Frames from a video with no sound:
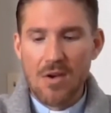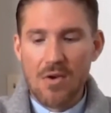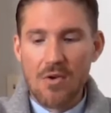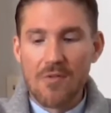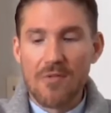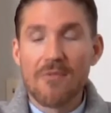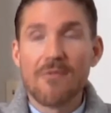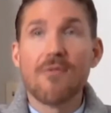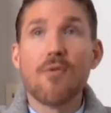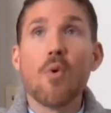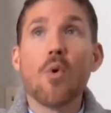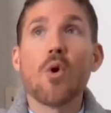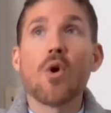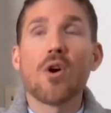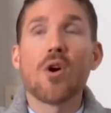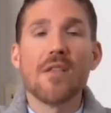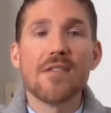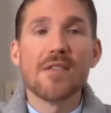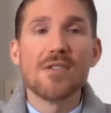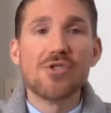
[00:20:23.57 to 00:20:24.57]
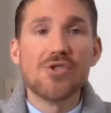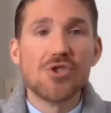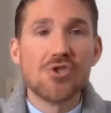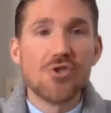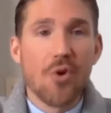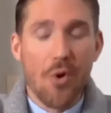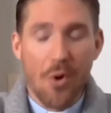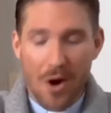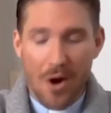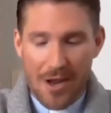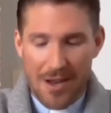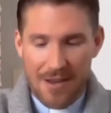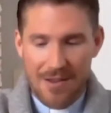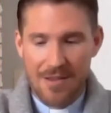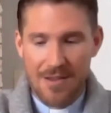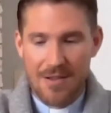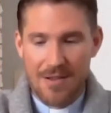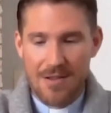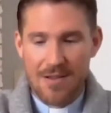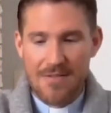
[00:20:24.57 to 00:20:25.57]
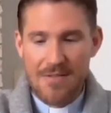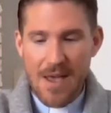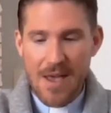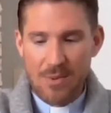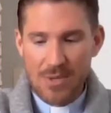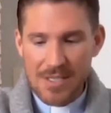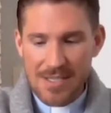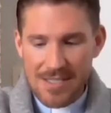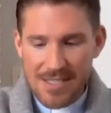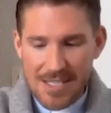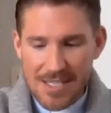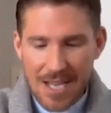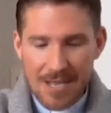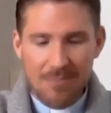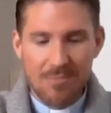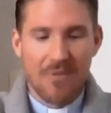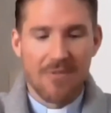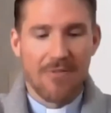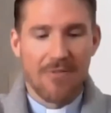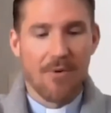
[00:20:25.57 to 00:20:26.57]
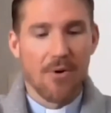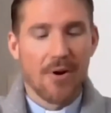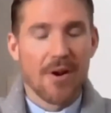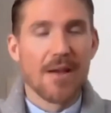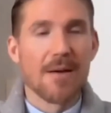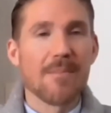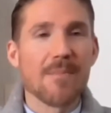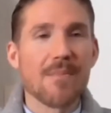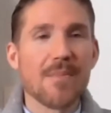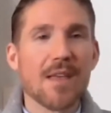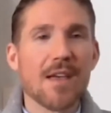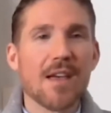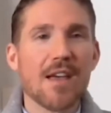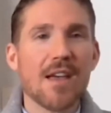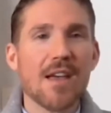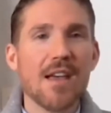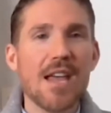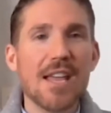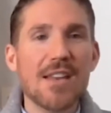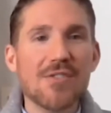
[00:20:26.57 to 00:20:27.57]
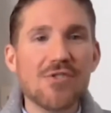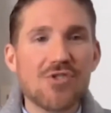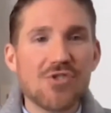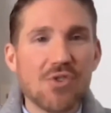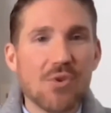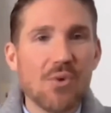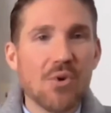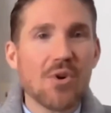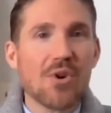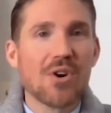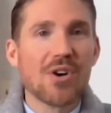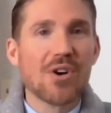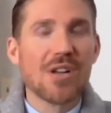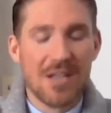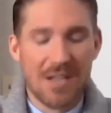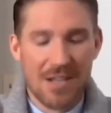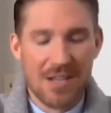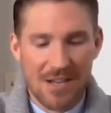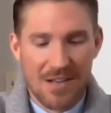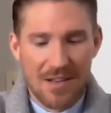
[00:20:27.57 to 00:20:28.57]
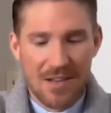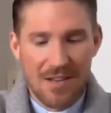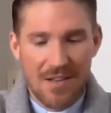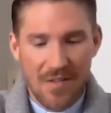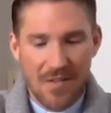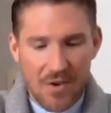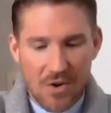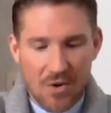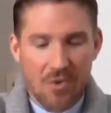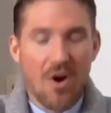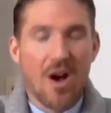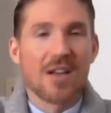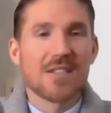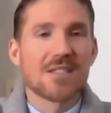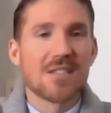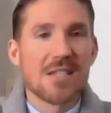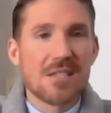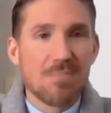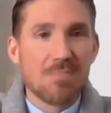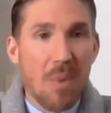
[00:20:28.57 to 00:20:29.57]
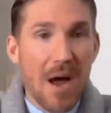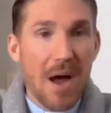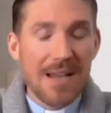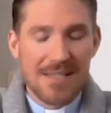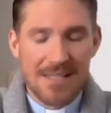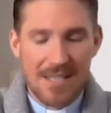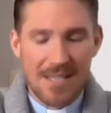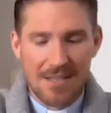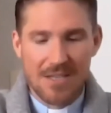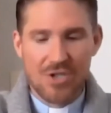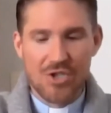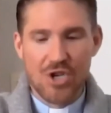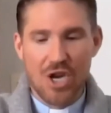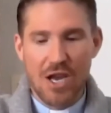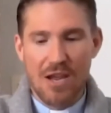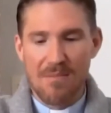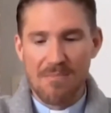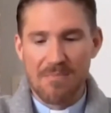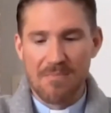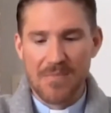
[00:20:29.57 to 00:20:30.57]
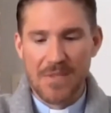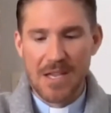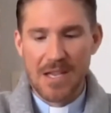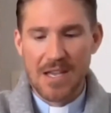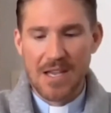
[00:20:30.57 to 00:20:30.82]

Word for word: who for the joy that was set before him endured the cross, despising the shame,